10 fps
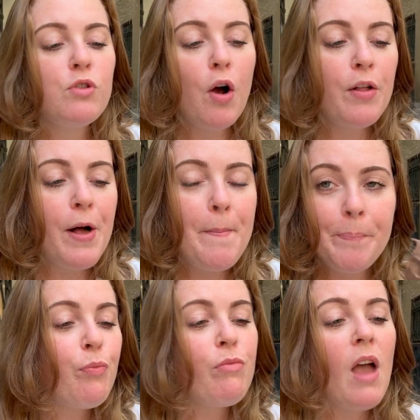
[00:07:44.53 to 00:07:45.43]
chocolate,
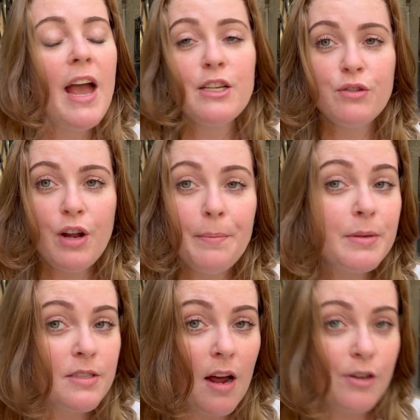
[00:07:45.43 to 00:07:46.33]
hazelnut,
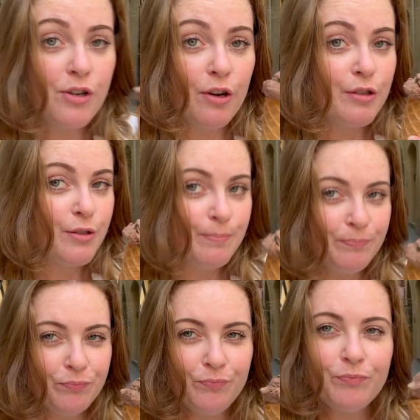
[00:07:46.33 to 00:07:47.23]
pistachios,
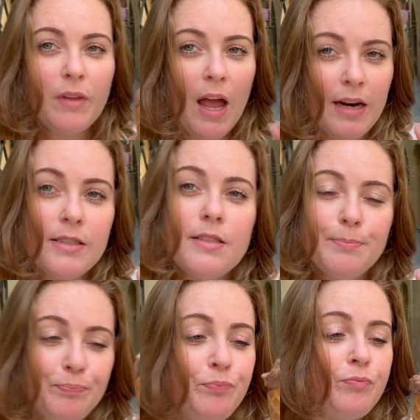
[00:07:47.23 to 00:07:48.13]
and it's
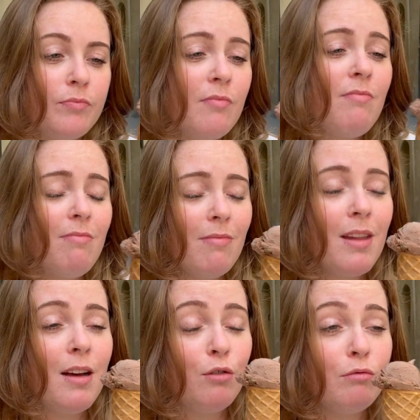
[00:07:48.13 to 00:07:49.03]

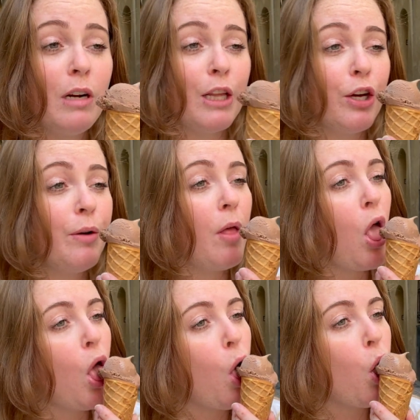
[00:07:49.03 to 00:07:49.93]
really good.
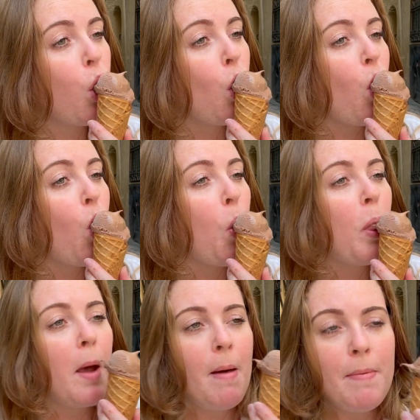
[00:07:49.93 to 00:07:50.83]

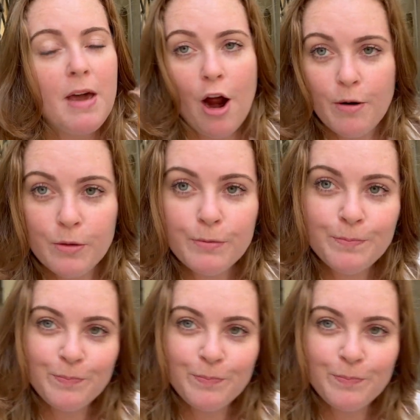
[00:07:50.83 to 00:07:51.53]
Maybe caramel.